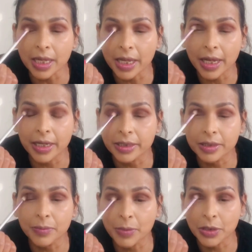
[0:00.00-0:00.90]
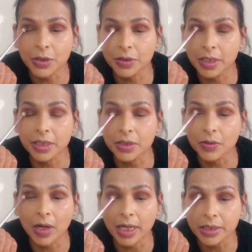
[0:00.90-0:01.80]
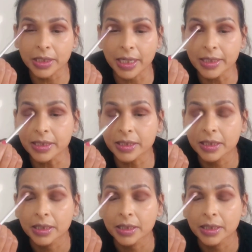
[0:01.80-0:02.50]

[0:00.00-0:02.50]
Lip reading: and make sure there is no harsh lines.